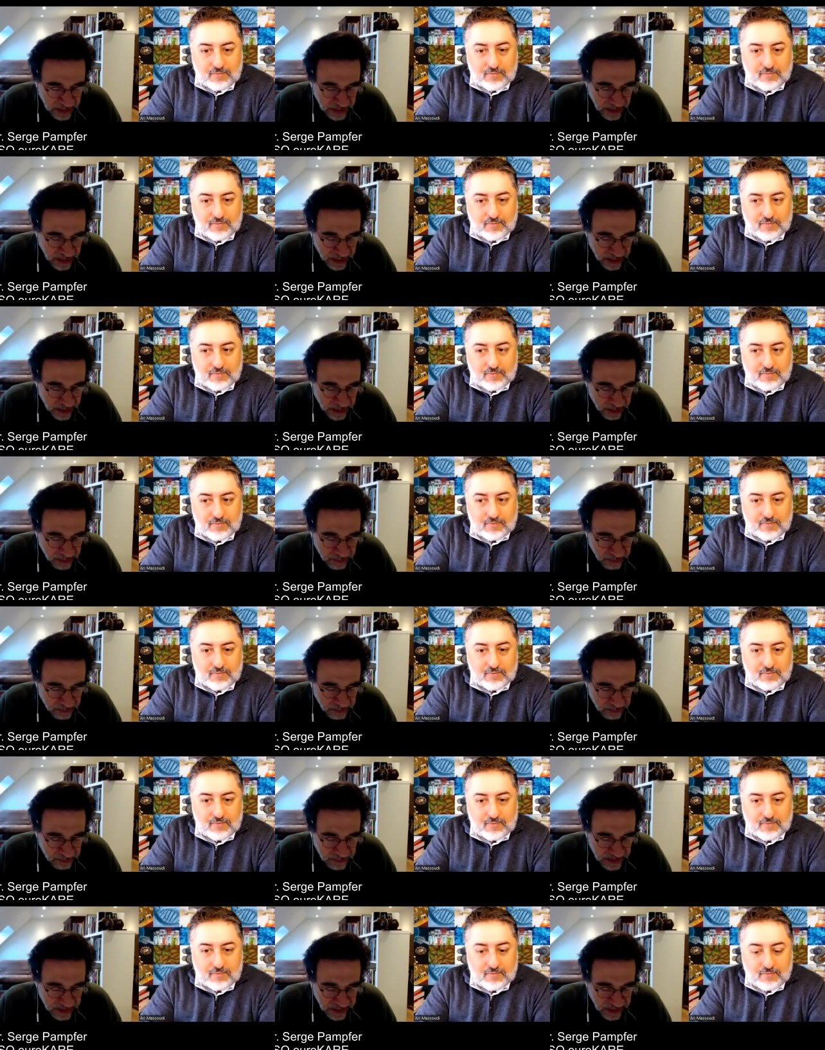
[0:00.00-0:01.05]
Speaker 1: Uh,
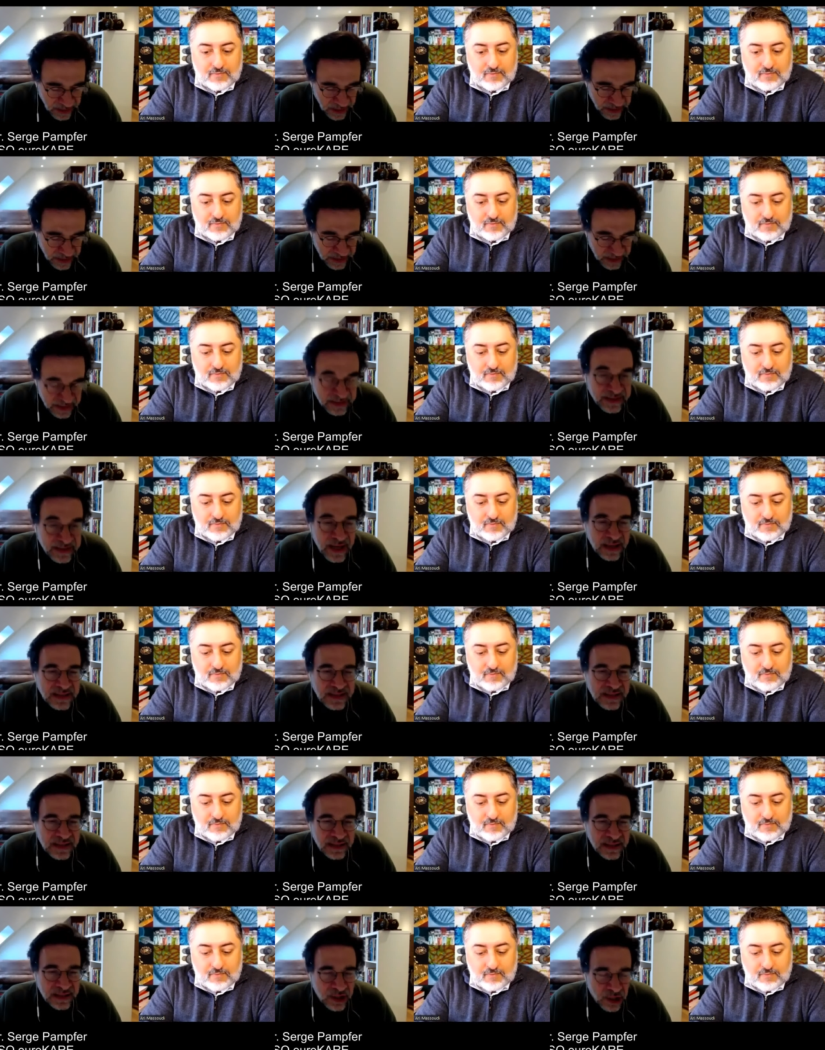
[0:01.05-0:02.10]
In, and
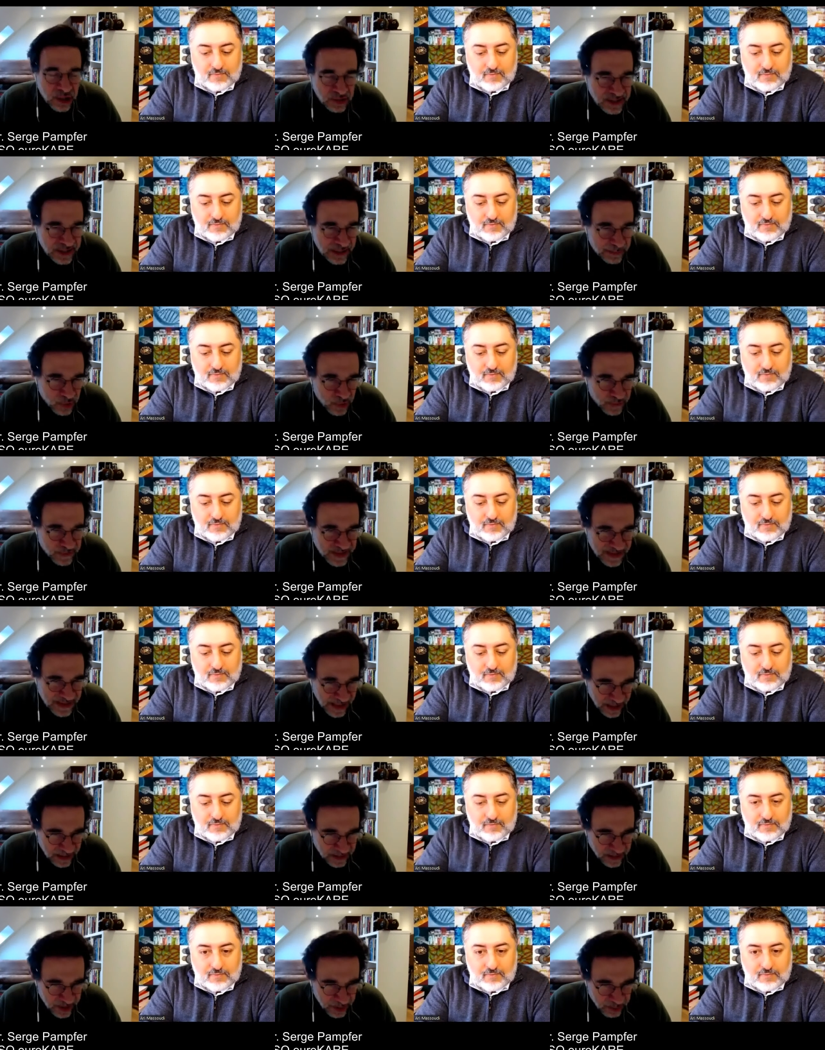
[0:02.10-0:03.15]
that's the concept of
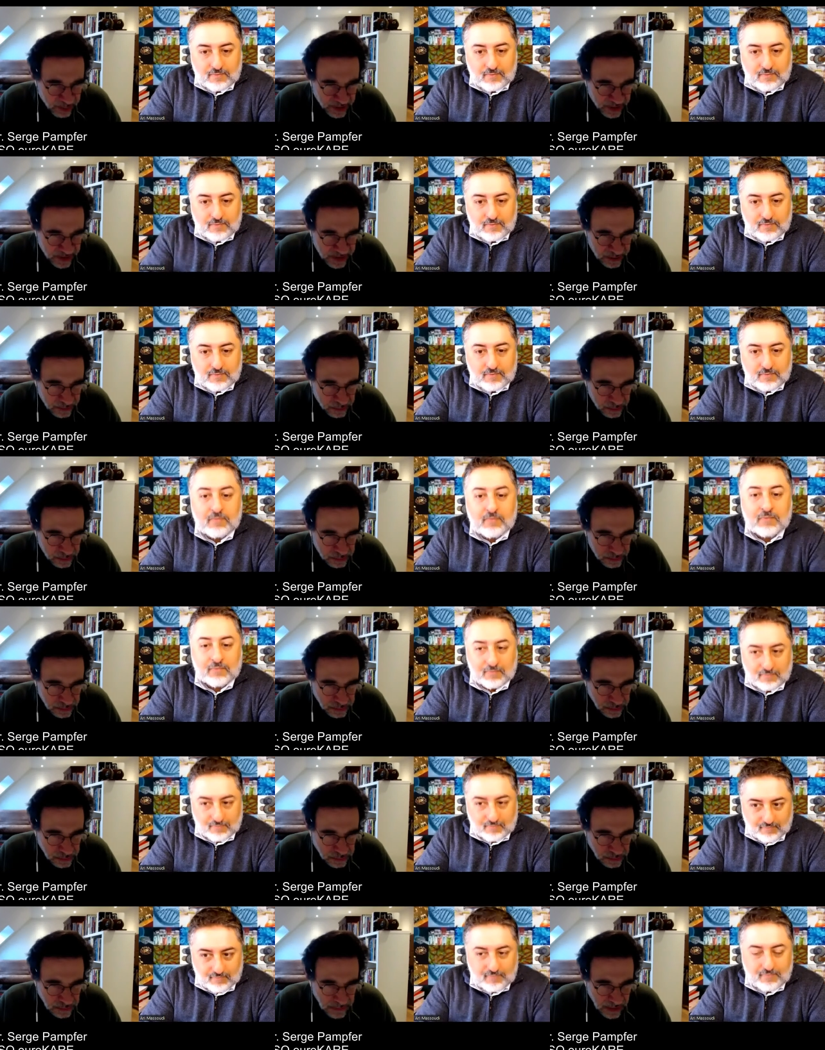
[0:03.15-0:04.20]
serendipity. Mm-hmm.